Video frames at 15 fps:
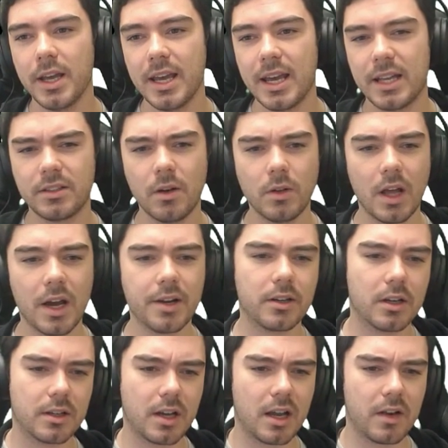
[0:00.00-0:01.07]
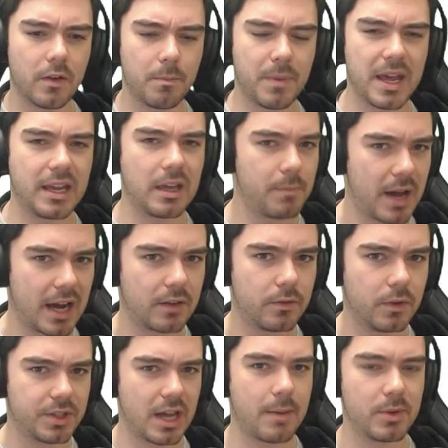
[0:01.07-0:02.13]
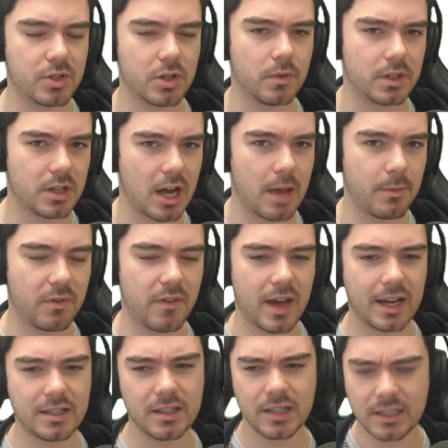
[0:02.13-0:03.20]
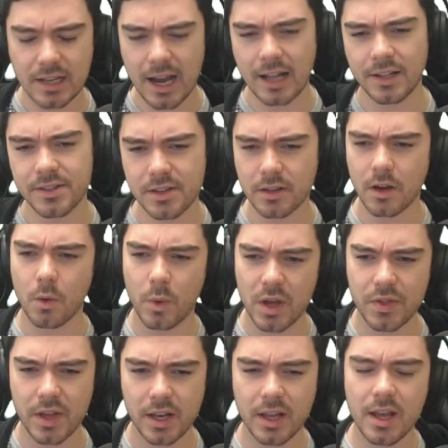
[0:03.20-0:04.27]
It's no longer a kind of a big impactful damage over time effect, and the talents that go with it